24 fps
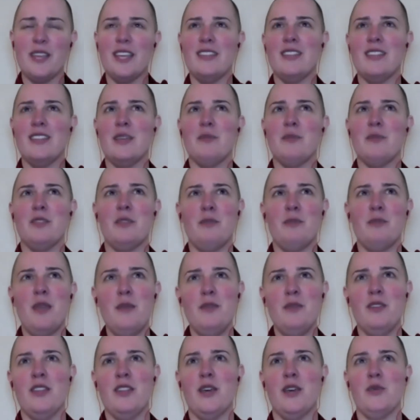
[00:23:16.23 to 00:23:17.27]
The, the
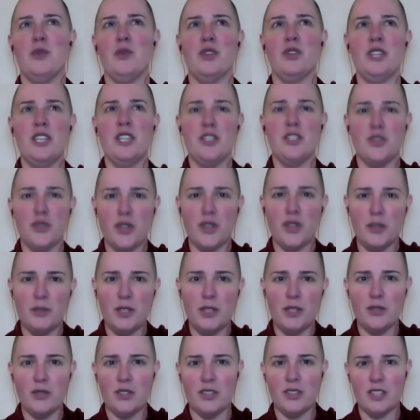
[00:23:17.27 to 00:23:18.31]
people that will
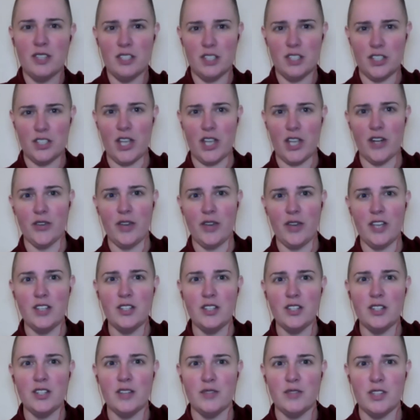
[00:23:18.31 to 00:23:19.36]
contribute to the
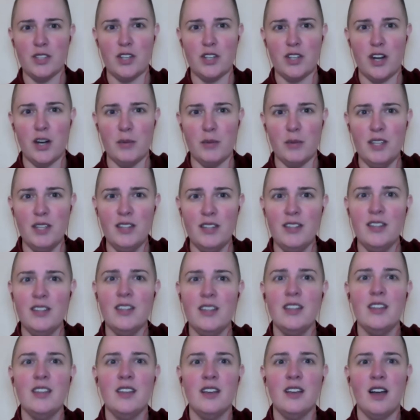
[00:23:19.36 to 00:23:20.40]
degeneration of the Dharma
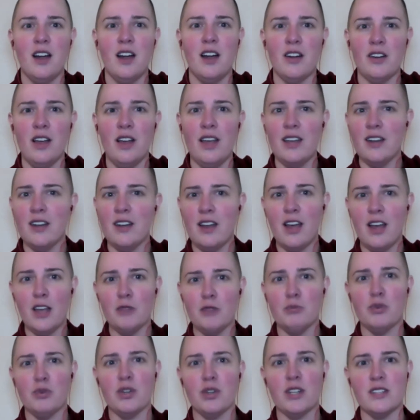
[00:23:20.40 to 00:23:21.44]
are not non
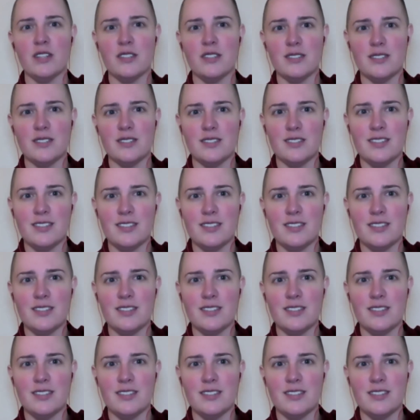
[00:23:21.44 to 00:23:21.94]
Buddhists.